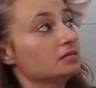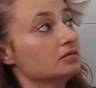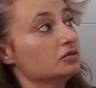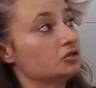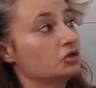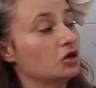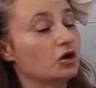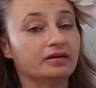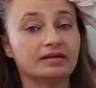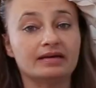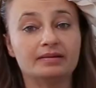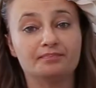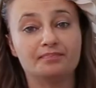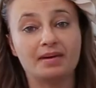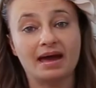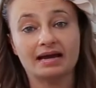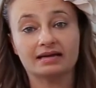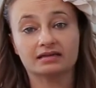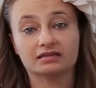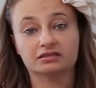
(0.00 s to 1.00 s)
turn it
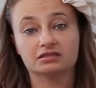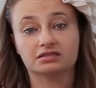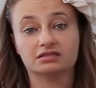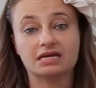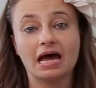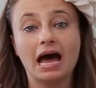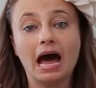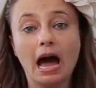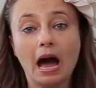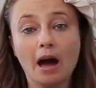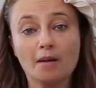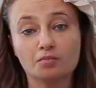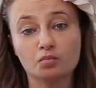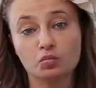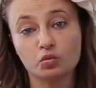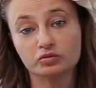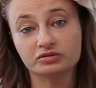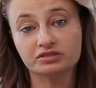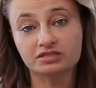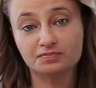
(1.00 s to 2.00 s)
back to
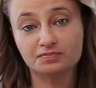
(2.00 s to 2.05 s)
upwards